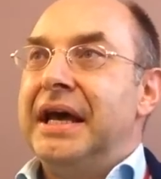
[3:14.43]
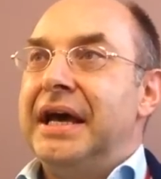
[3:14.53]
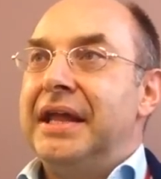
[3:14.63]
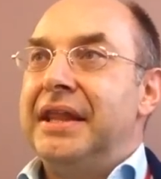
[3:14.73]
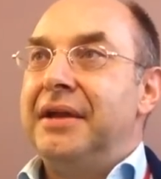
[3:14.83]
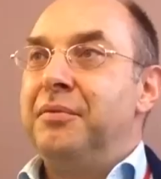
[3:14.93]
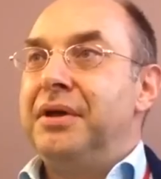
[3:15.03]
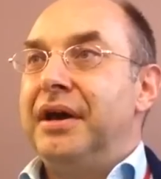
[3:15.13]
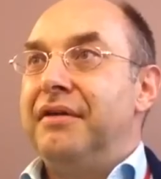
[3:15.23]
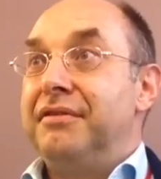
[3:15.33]
uh, then
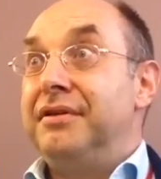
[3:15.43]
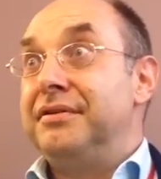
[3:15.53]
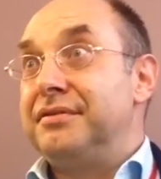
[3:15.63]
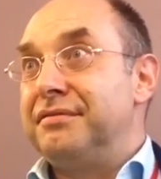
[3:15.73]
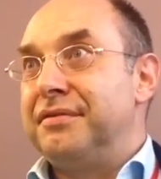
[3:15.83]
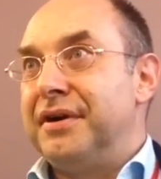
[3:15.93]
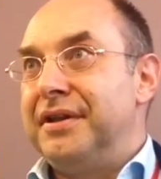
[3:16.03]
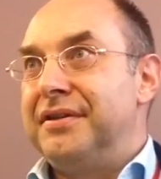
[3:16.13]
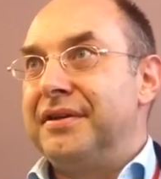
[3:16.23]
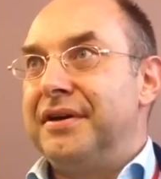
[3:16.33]
we have either to
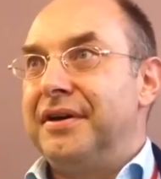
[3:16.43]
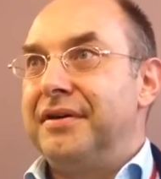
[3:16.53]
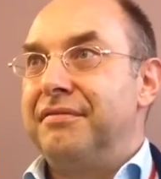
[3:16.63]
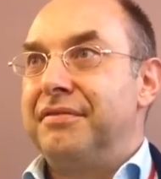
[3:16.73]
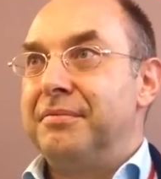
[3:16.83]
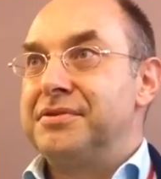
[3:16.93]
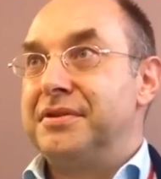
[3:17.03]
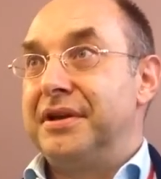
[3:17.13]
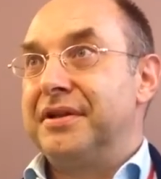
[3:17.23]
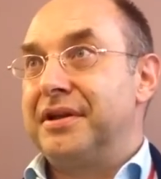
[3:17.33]
find uh,
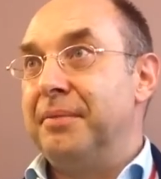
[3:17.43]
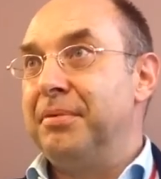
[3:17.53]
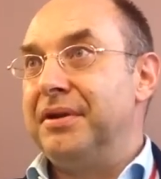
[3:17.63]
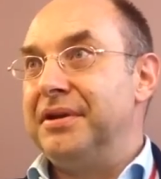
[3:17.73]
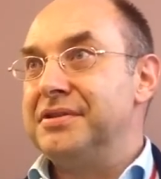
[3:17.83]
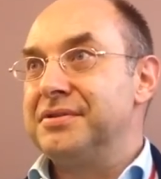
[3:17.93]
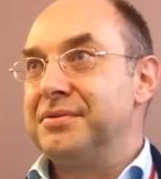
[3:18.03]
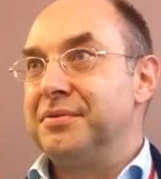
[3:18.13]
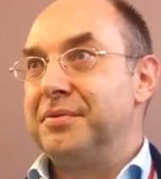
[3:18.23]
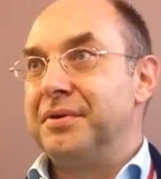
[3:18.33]
pharmaceutical companies
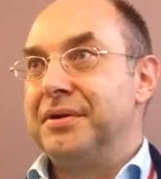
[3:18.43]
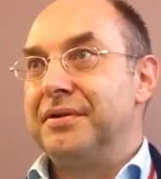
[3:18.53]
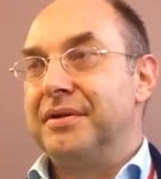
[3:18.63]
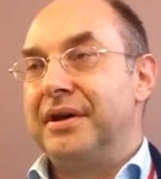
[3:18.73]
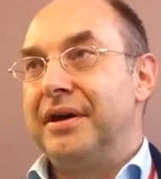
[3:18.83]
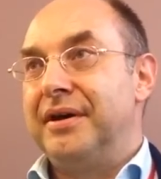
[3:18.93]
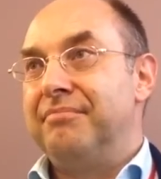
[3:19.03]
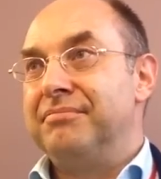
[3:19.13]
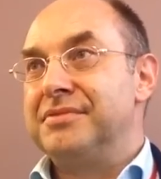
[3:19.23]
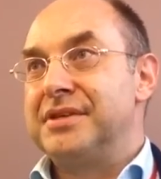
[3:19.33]
who will
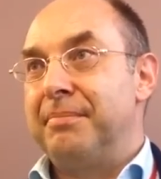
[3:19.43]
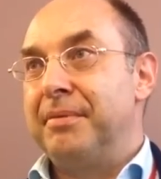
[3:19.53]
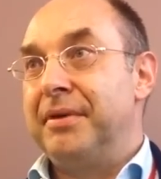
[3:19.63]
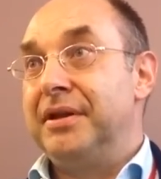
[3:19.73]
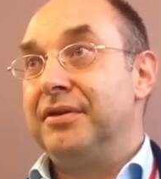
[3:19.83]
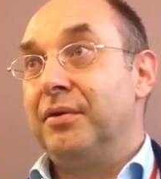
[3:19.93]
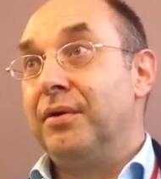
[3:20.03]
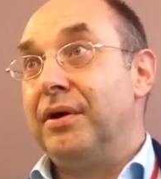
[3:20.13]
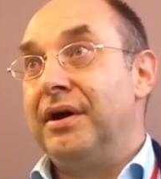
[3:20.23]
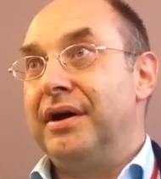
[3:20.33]
um, supplement it
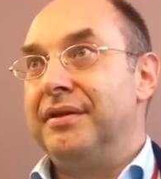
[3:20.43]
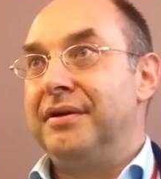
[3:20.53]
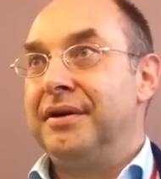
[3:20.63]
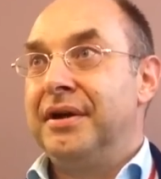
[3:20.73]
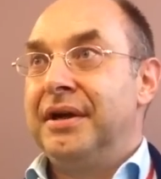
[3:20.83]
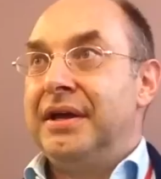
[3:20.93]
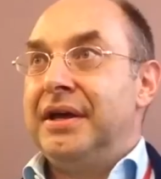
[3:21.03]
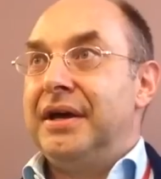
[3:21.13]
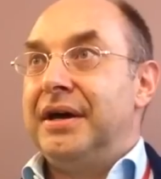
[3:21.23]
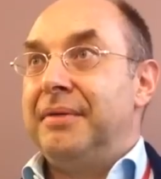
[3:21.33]
or other
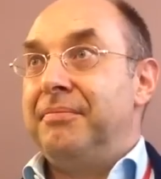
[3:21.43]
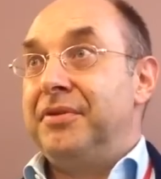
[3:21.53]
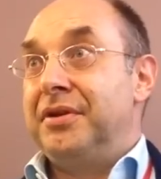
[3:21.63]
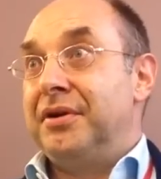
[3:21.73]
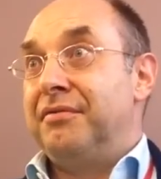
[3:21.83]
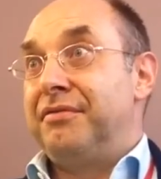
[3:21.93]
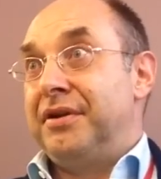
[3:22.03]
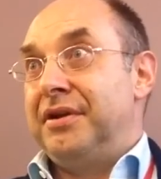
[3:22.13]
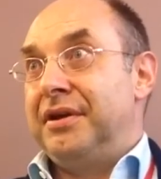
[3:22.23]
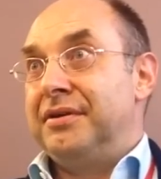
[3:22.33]
um, you know,
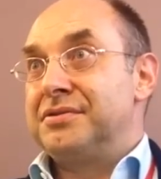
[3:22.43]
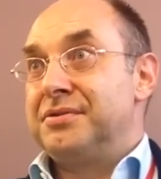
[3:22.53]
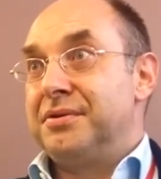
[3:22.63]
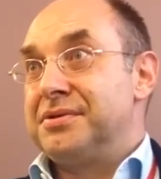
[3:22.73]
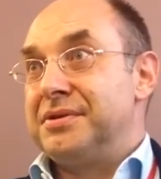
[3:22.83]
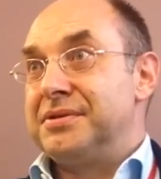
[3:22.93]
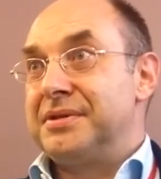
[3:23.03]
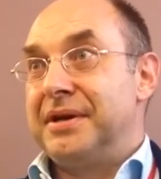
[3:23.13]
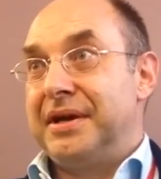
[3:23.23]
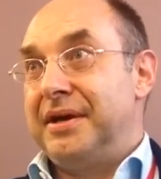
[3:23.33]
funding sources
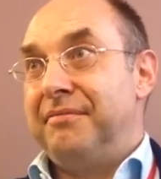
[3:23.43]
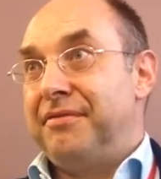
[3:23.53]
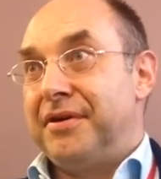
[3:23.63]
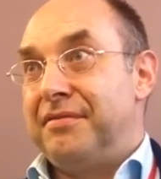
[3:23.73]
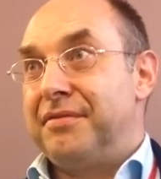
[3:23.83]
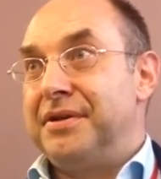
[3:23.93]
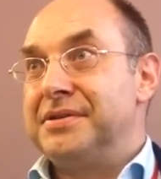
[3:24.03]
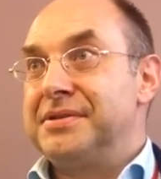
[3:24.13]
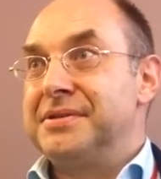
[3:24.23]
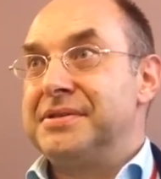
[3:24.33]
like amfAR, for
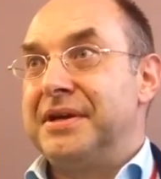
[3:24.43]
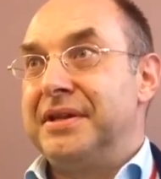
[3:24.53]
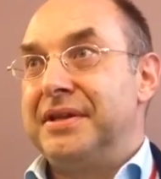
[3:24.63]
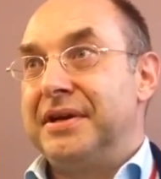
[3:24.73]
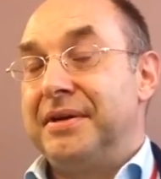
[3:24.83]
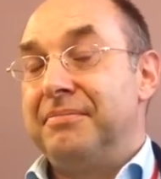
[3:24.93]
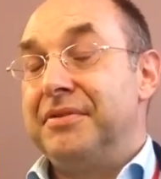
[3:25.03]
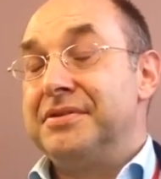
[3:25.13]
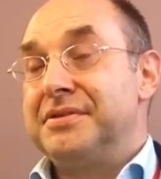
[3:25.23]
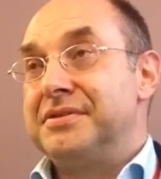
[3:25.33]
instance, and um,
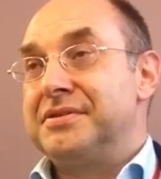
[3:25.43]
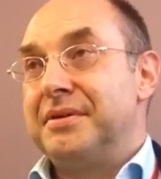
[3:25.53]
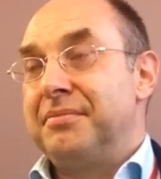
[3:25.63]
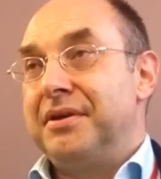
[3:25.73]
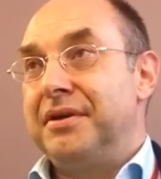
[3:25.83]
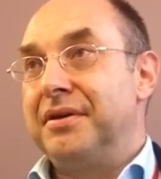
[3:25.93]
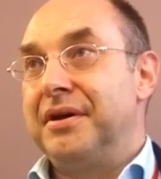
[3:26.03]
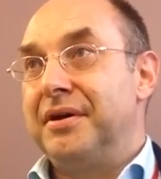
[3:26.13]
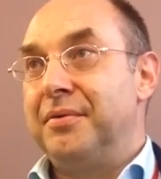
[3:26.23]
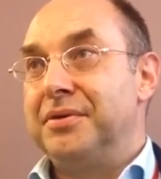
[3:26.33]
this is something
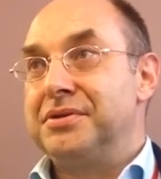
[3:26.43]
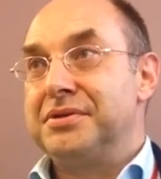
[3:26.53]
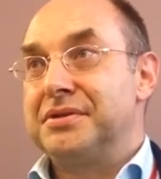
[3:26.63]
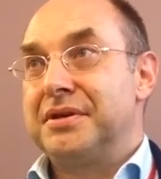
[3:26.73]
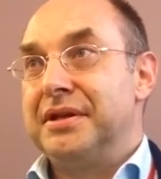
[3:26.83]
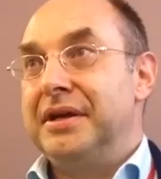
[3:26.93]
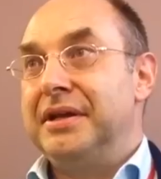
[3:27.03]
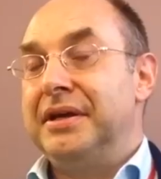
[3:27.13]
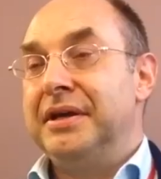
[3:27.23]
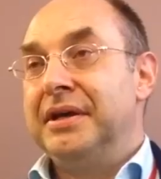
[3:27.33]
uh, which is
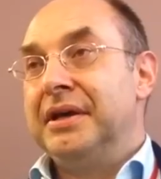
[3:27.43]
clearly